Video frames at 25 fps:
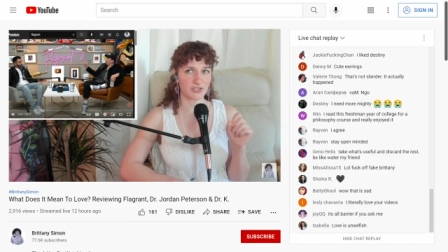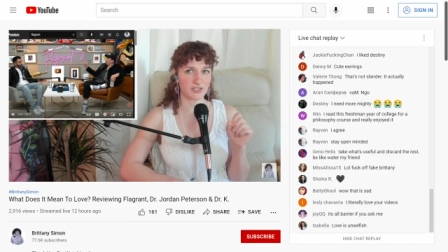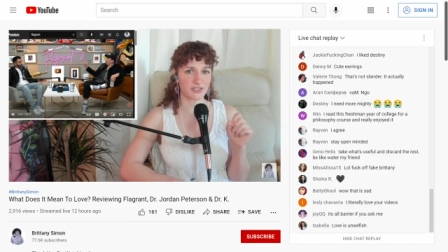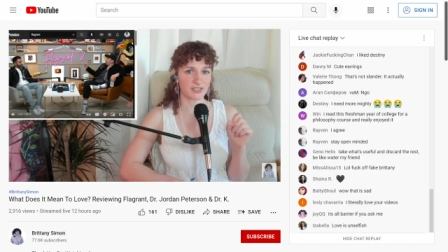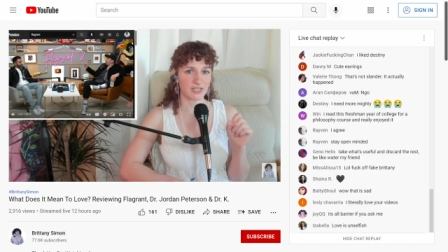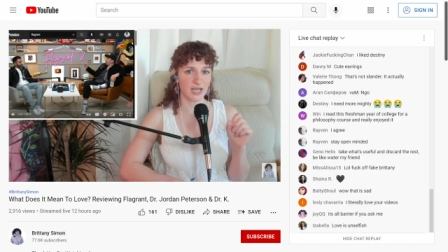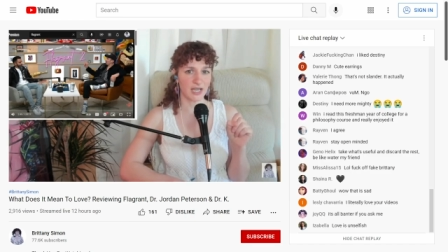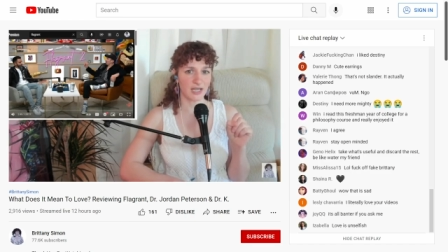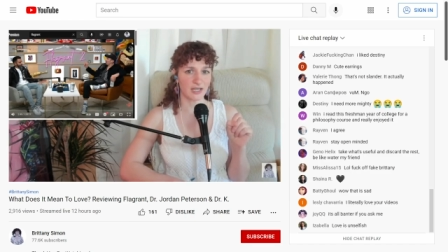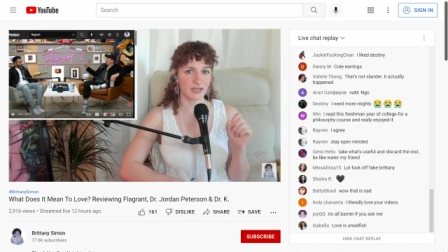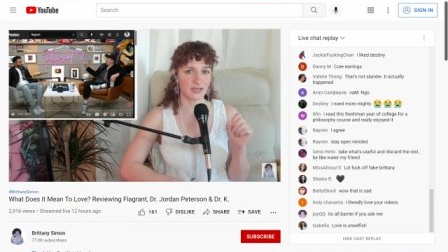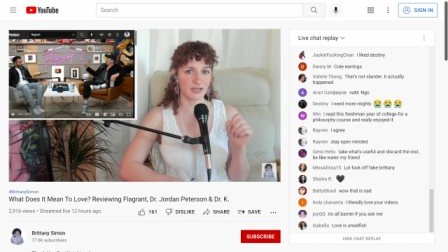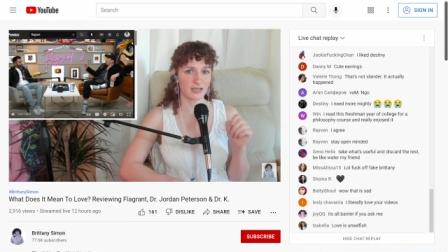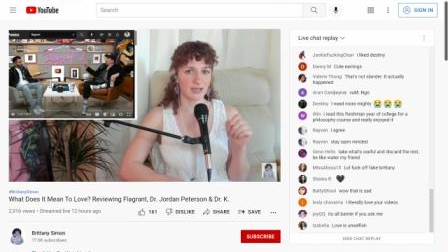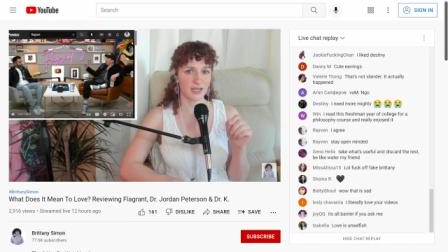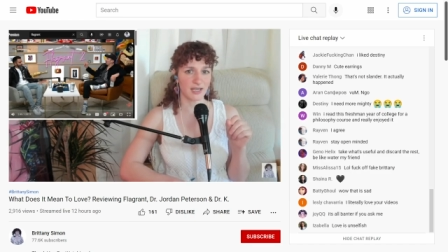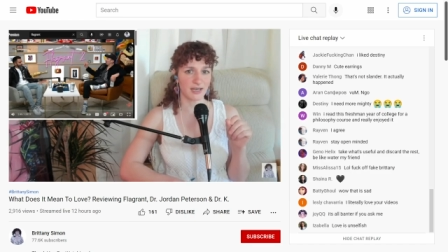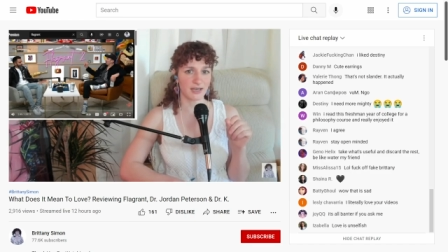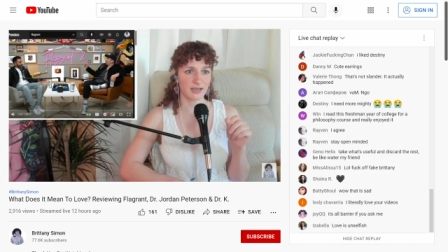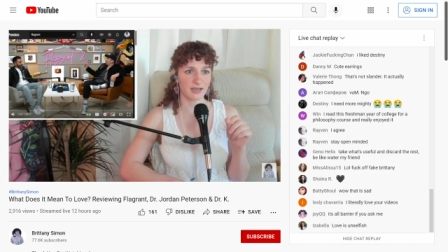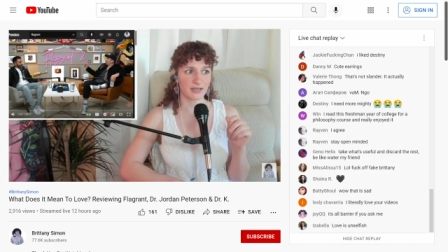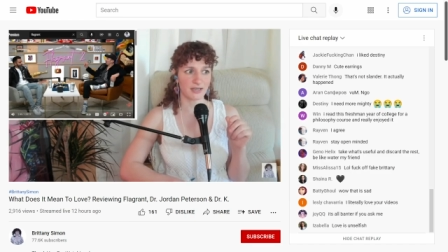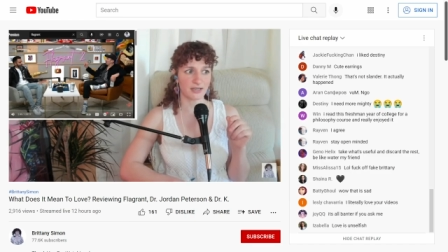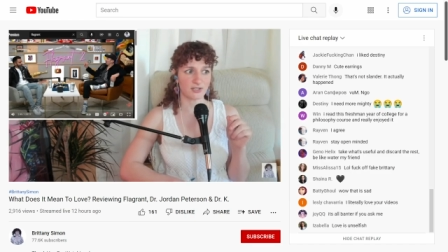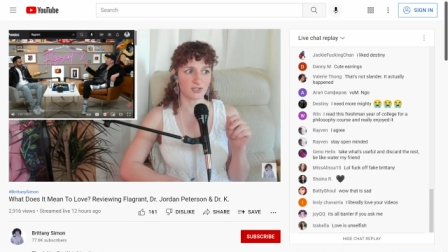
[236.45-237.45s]
son
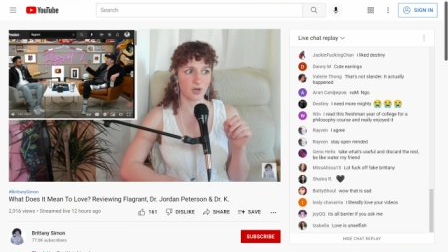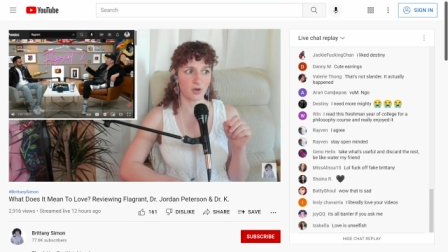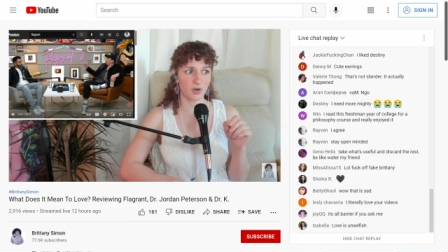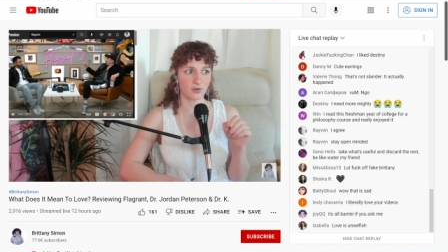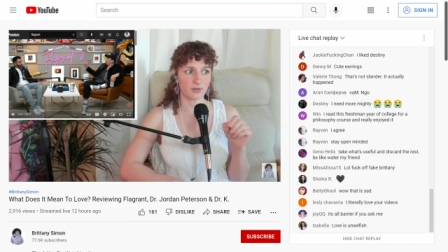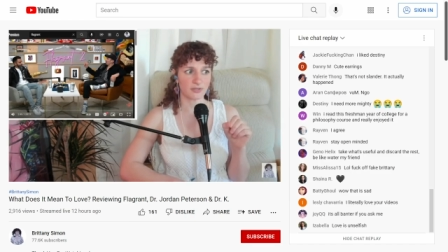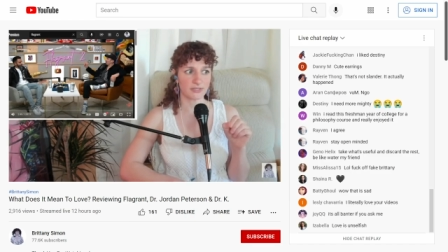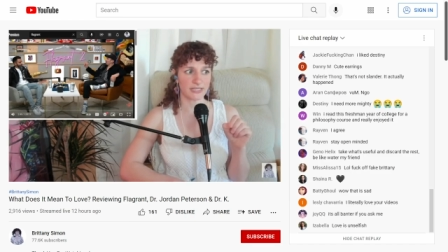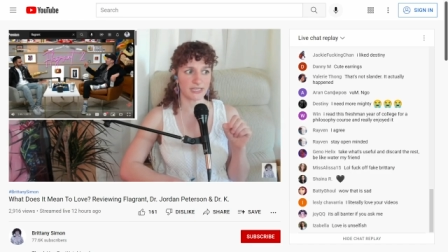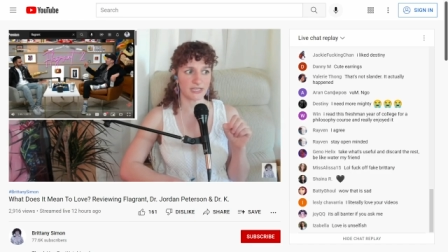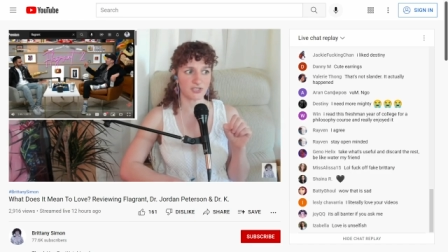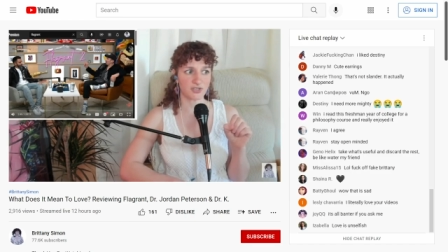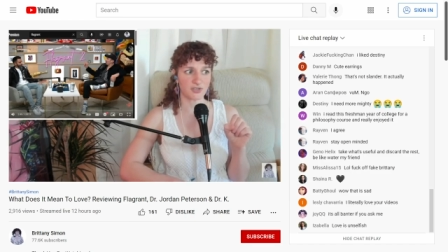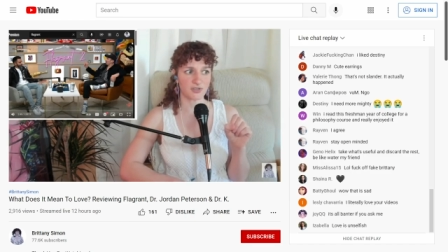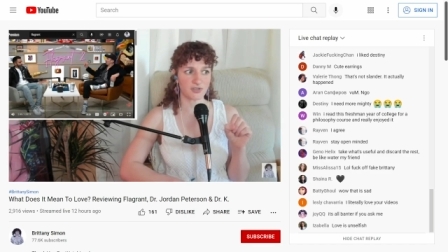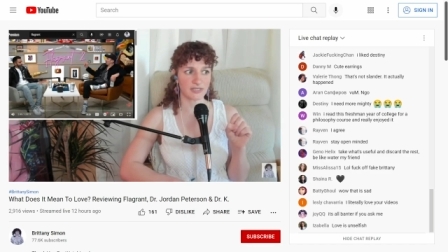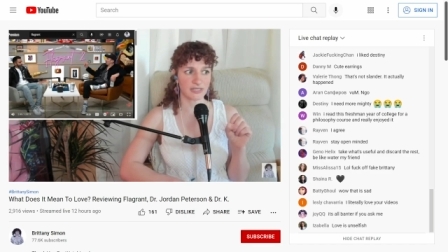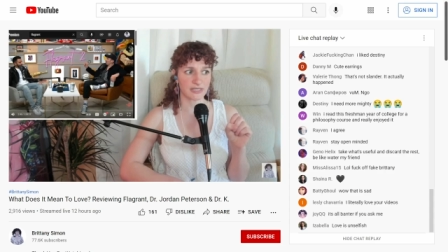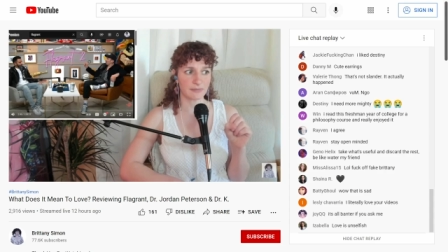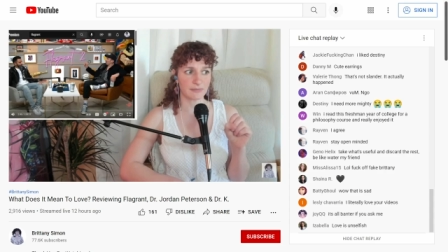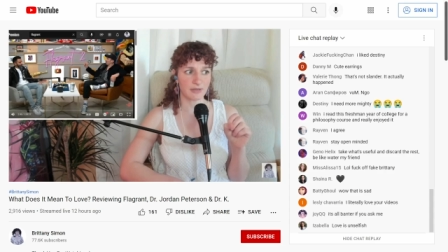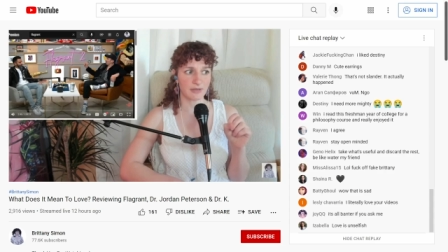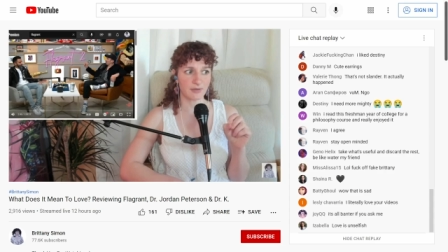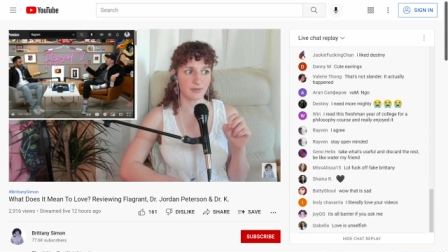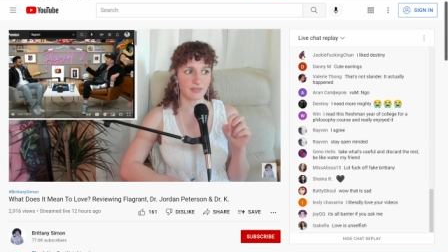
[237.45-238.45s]
and an adult teacher
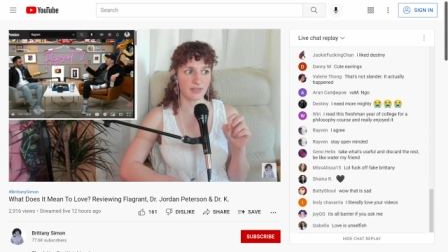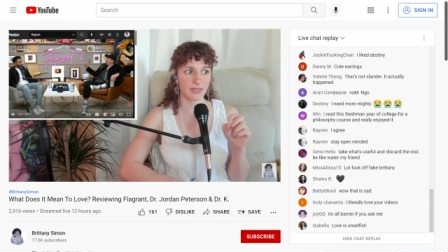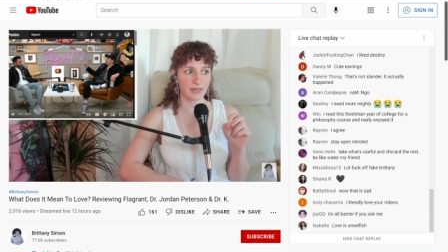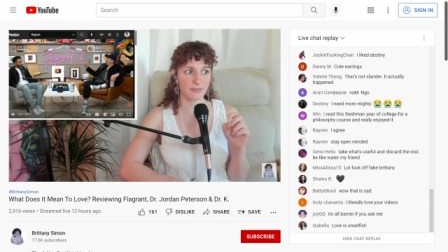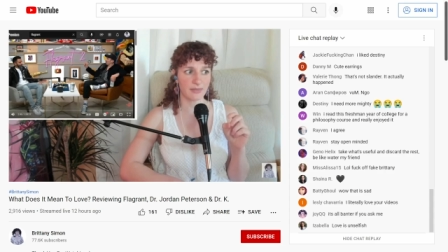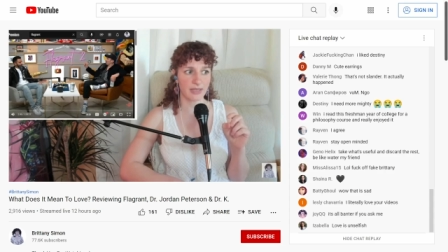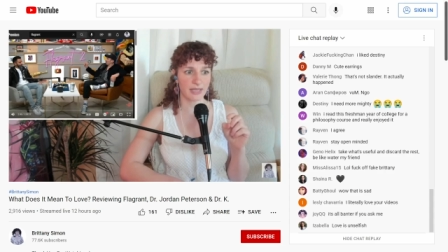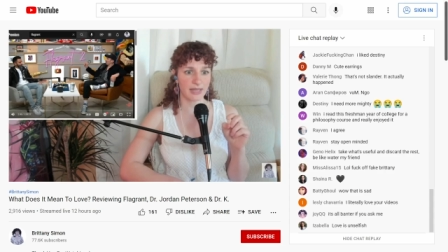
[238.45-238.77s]
sleeping with him,